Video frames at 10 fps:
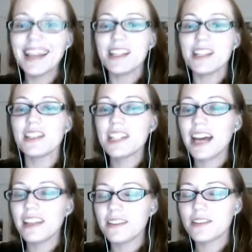So this
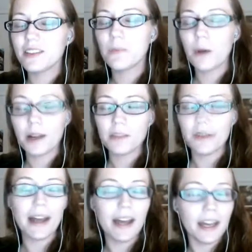kind of sparked in
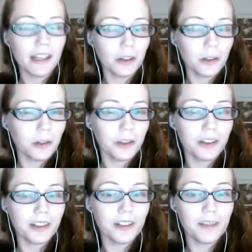my head
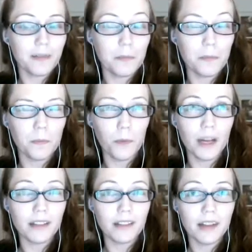earlier.
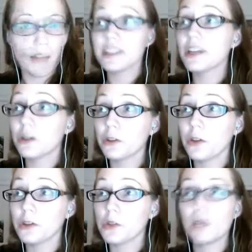Wait, I was going to say earlier
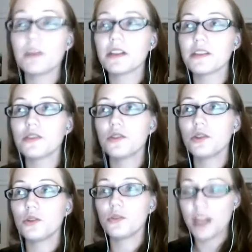this week, but it's
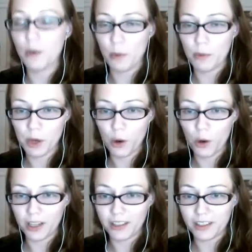Tuesday when we're
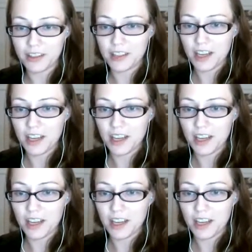recording this.